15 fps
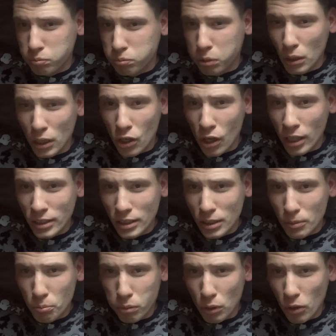put it as a
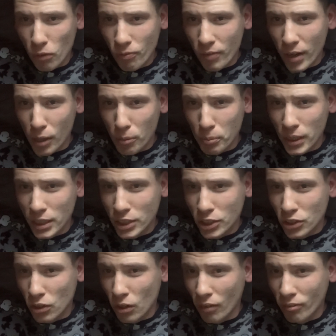profile
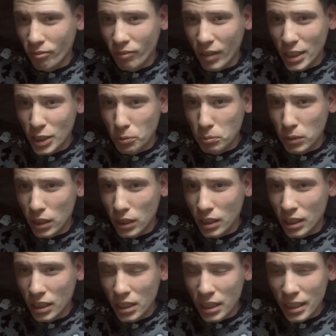picture on
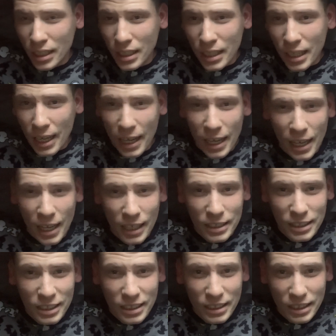Facebook
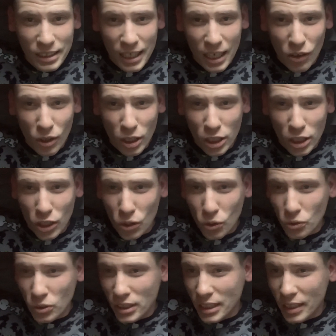and see how it
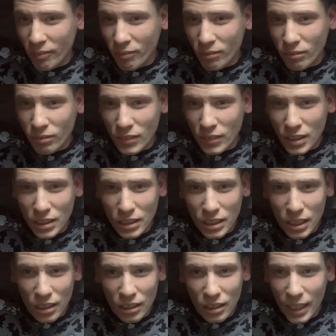goes. Give
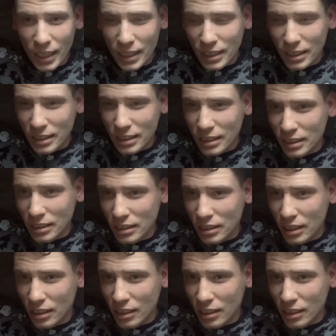the likes, the